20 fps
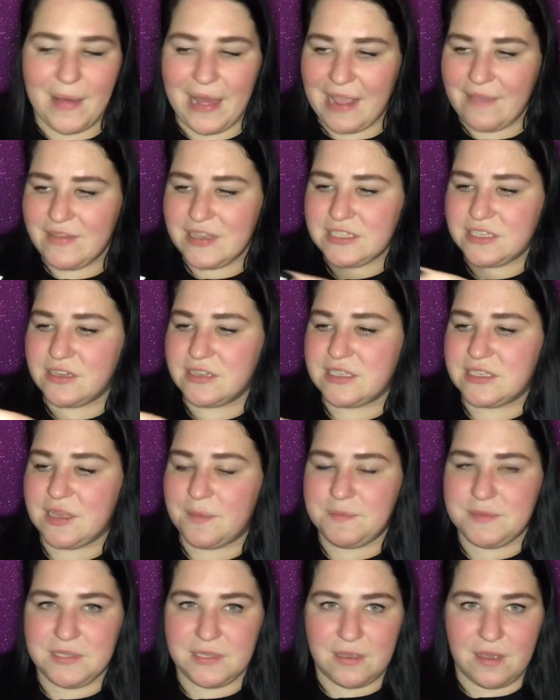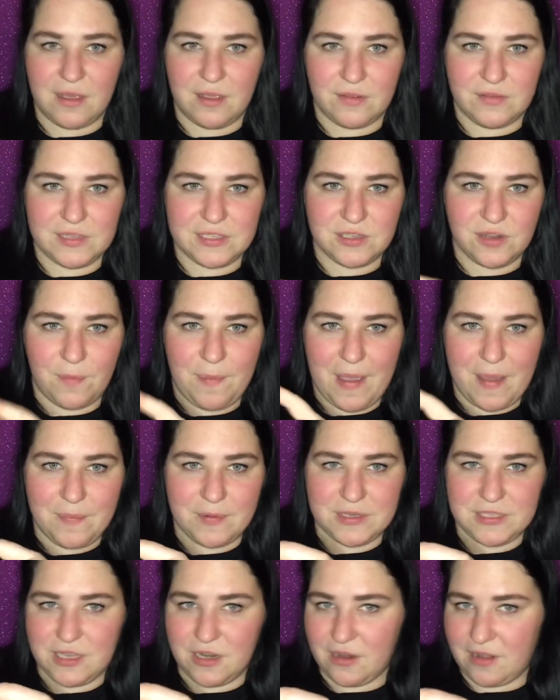have these little slips, or these little
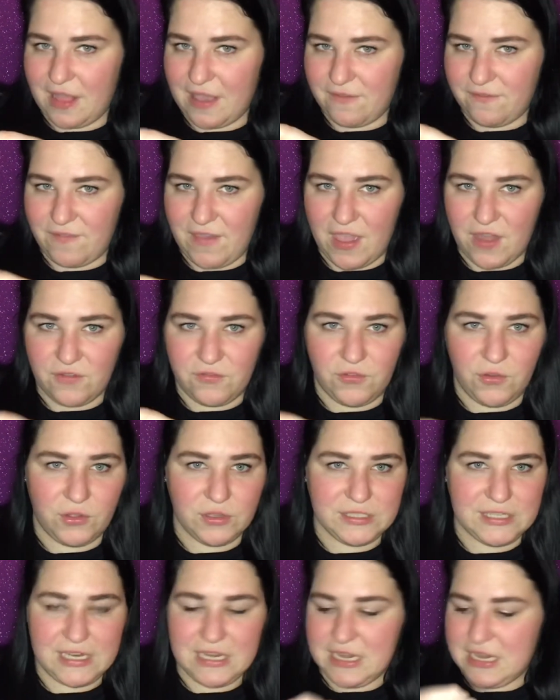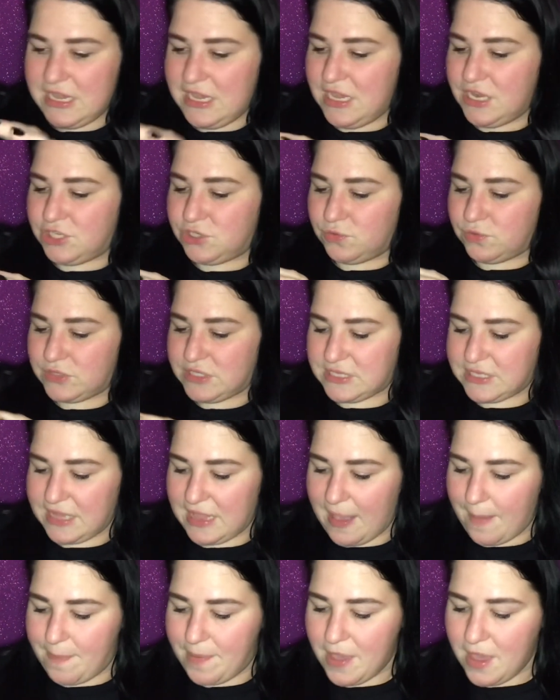papers that are like fan folded, and each
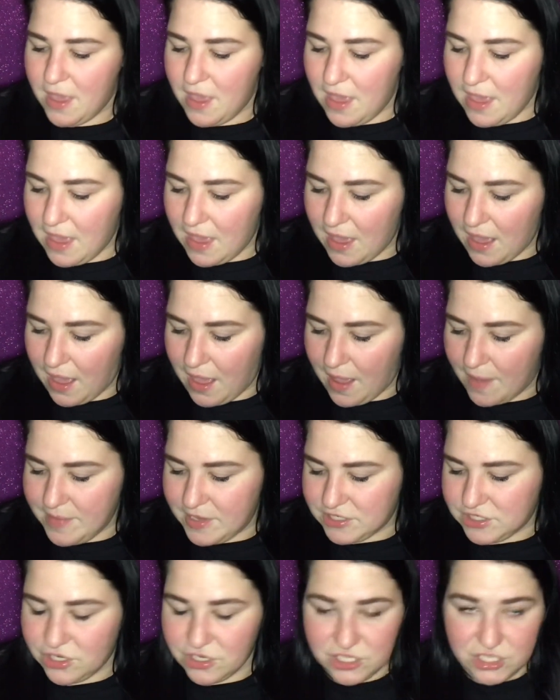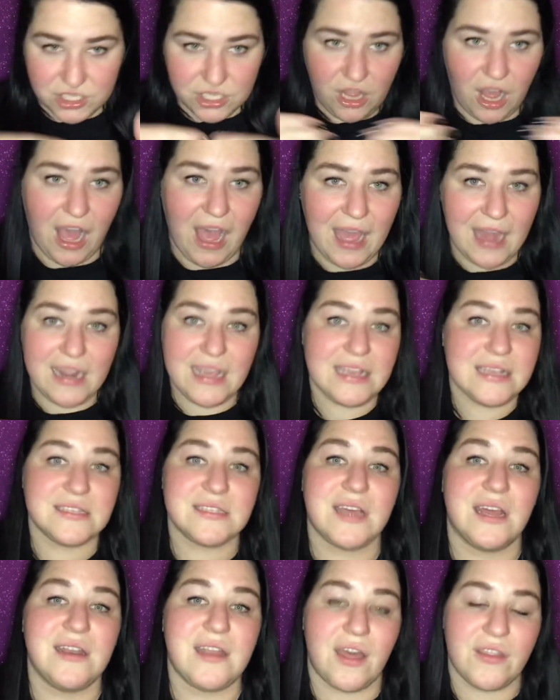slip, each little slot is
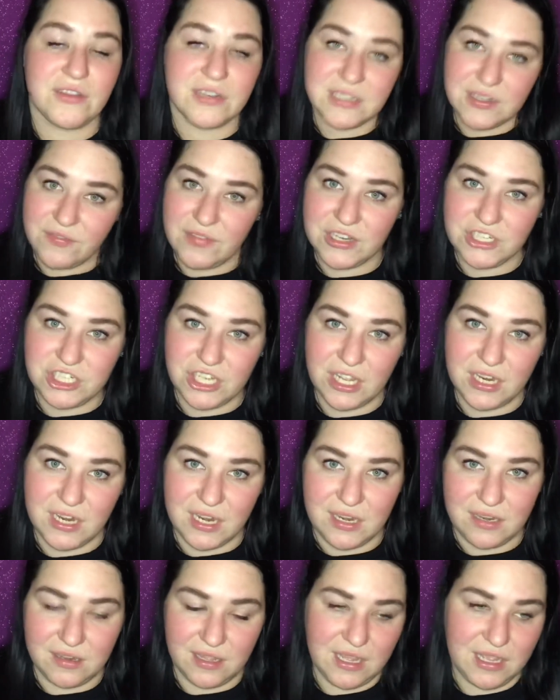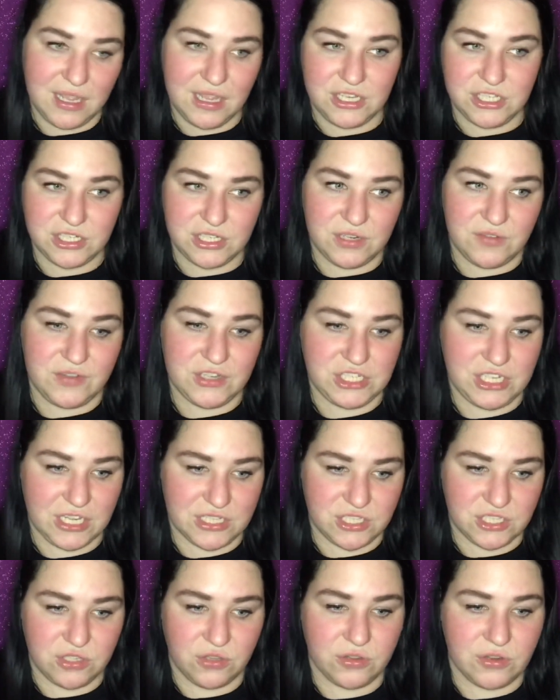another division, and each division
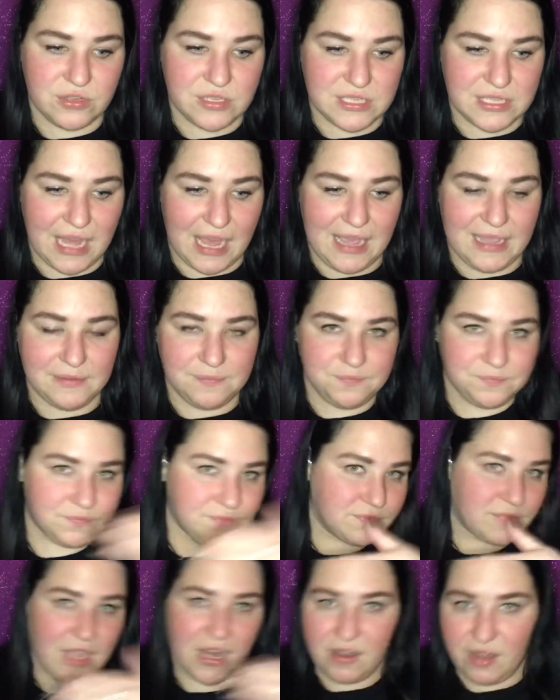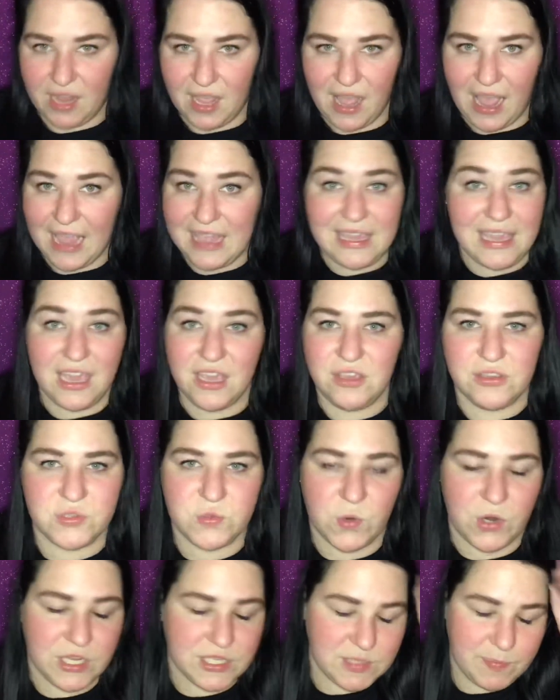has its own little slide area. I can't use
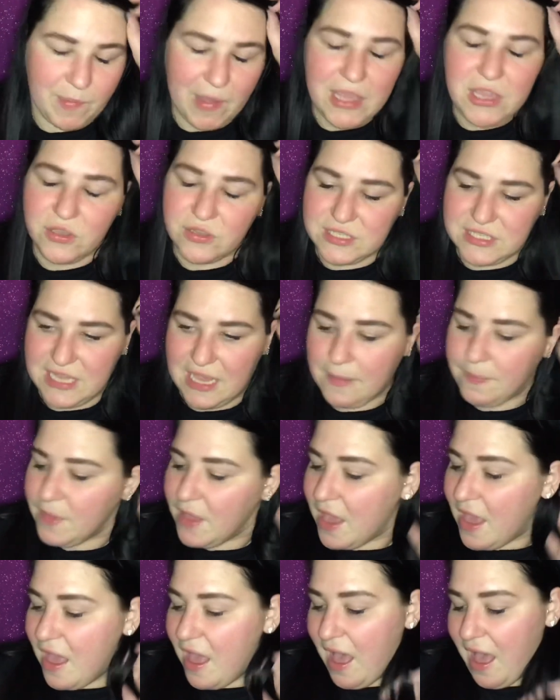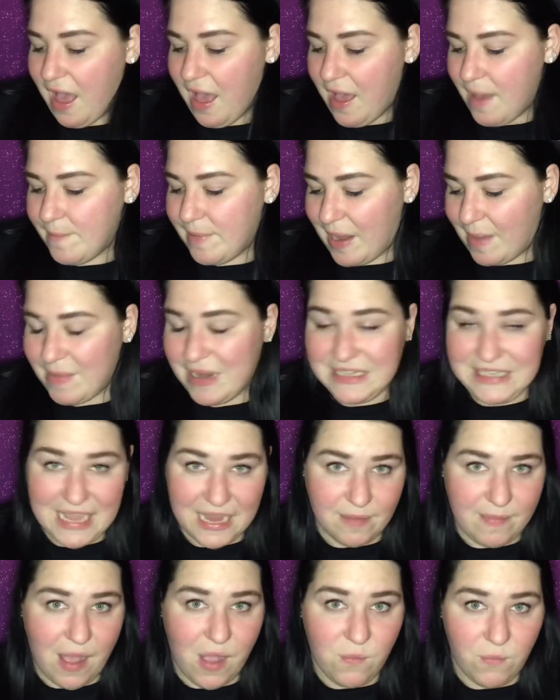words, but you'll see. But I'm gonna take
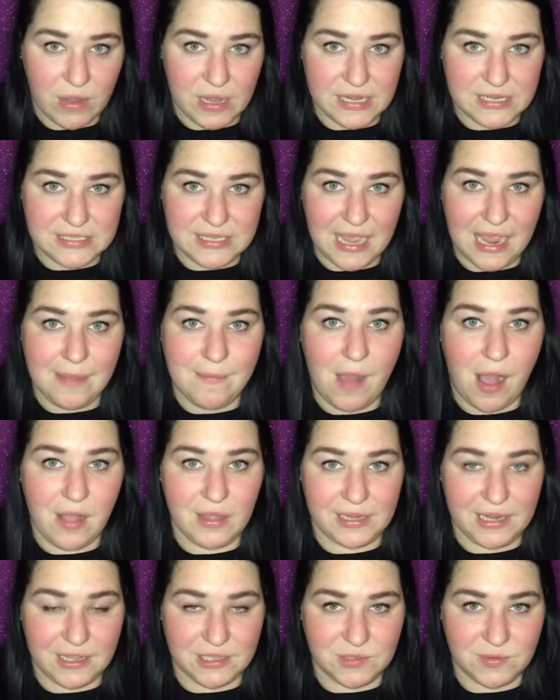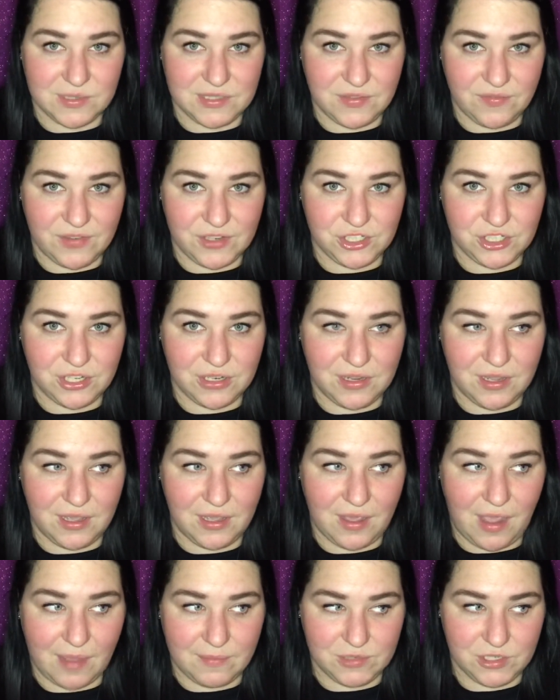them out one at a time. I'll announce what division
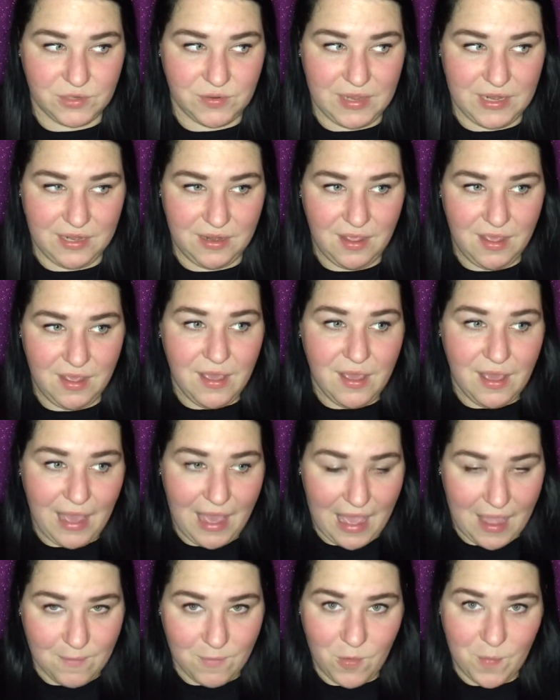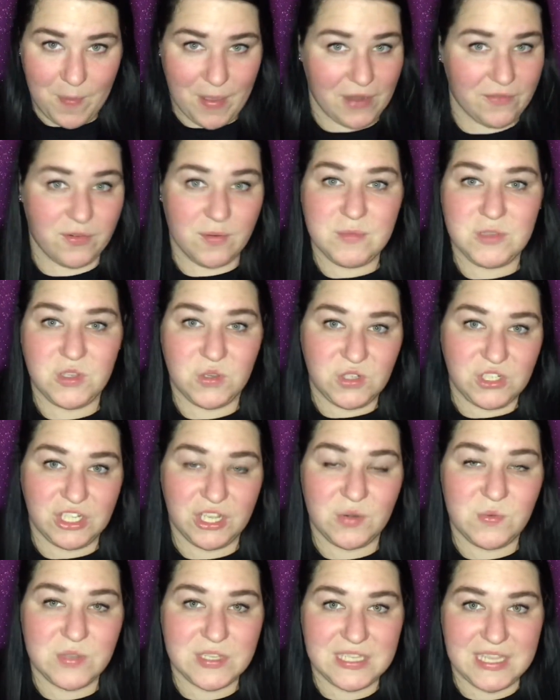I'm doing, and we'll pick from Sushi,
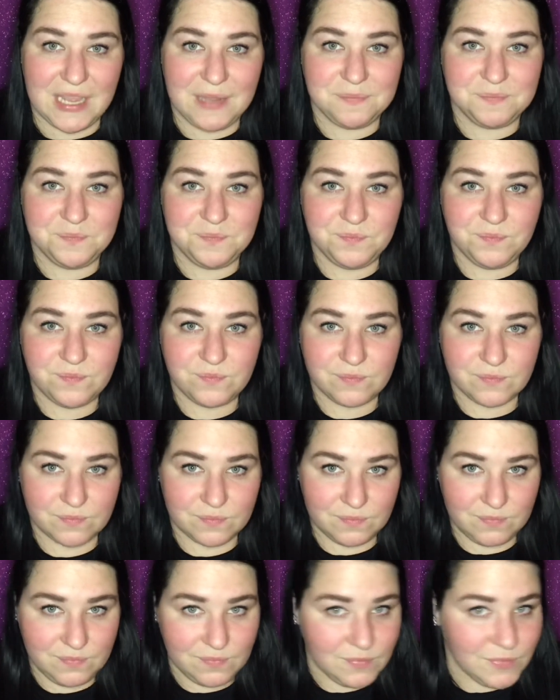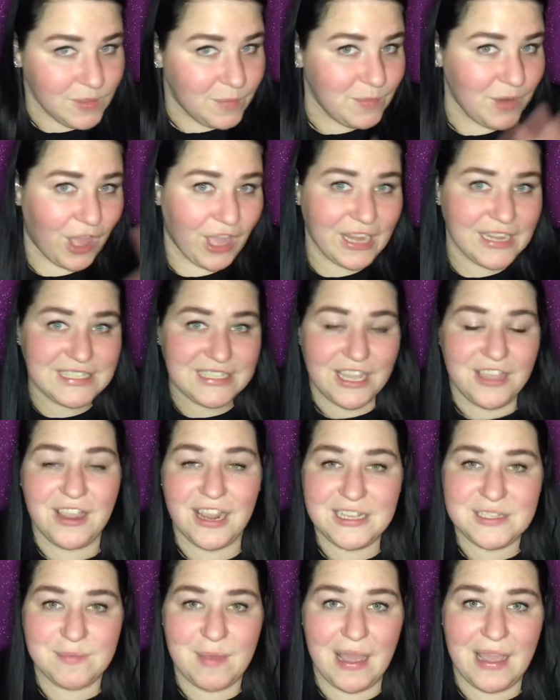and we'll see. I'm not gonna tell you
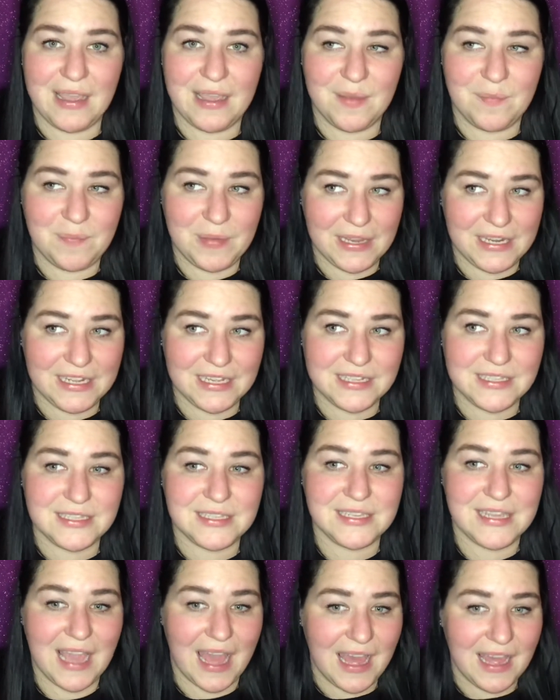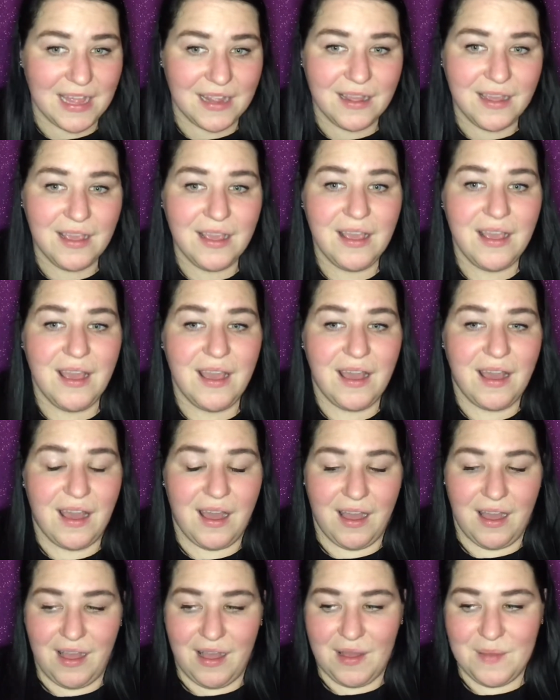guys my opinions yet.
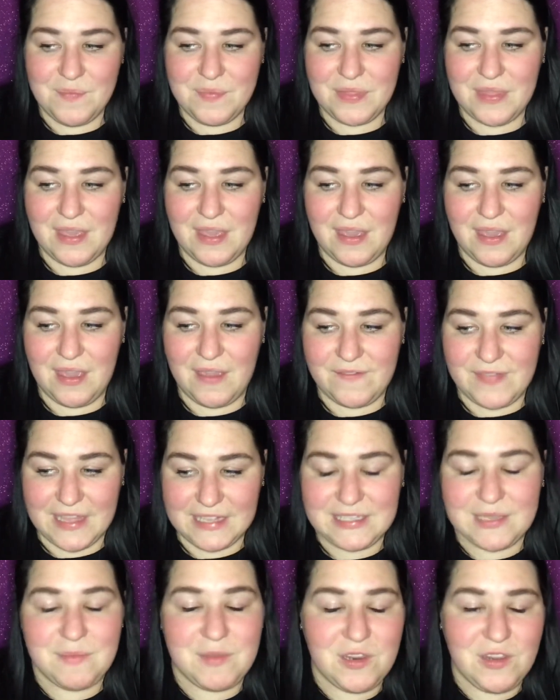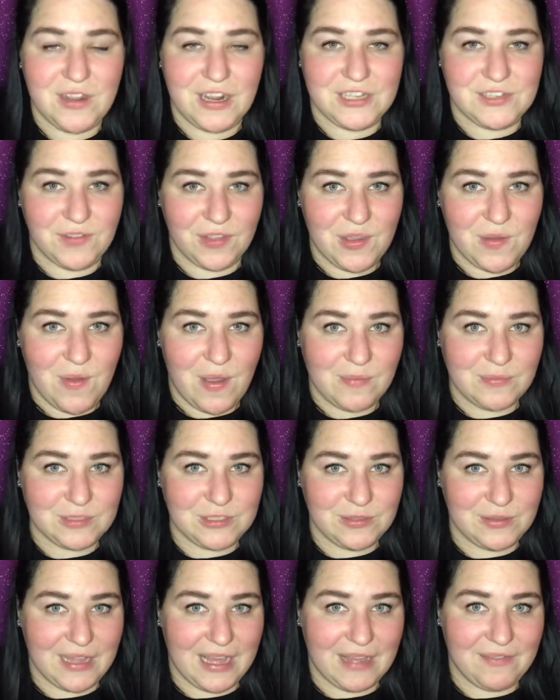If that's something you guys really want, we'll
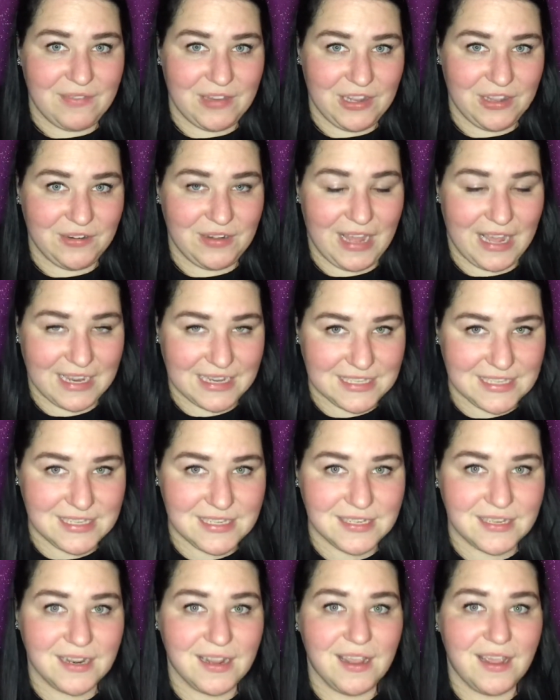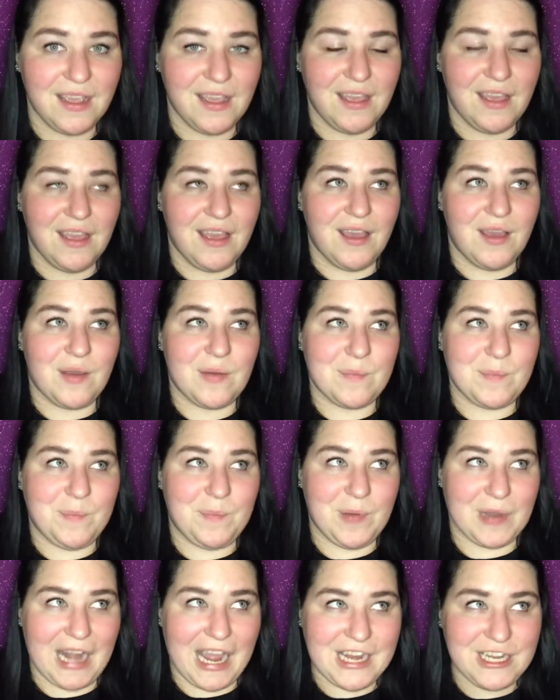do that video next.
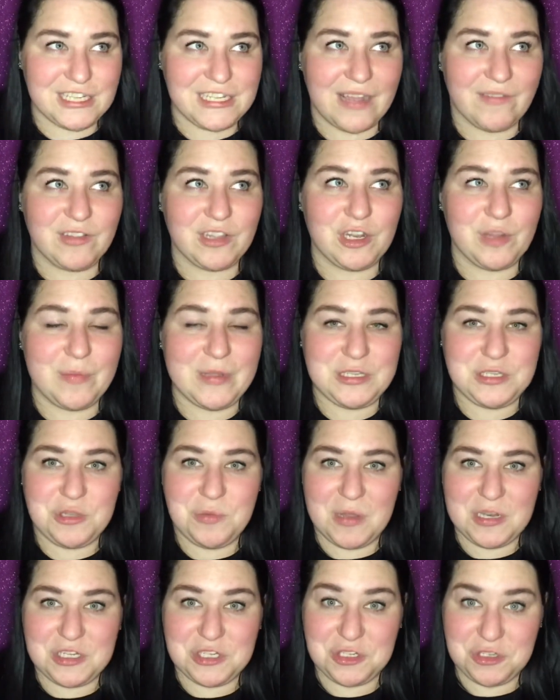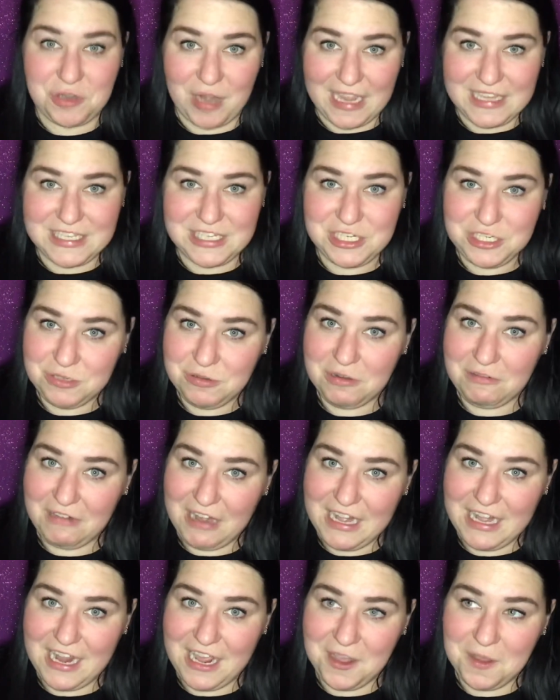But I just have a little bit too much stress to do it
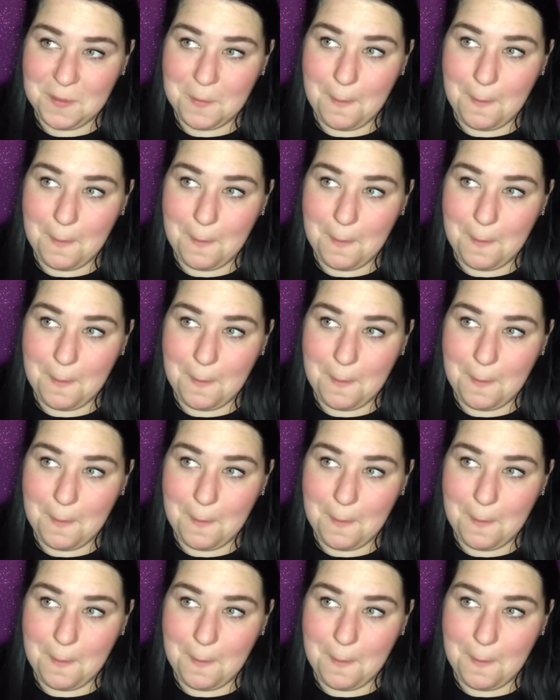right now.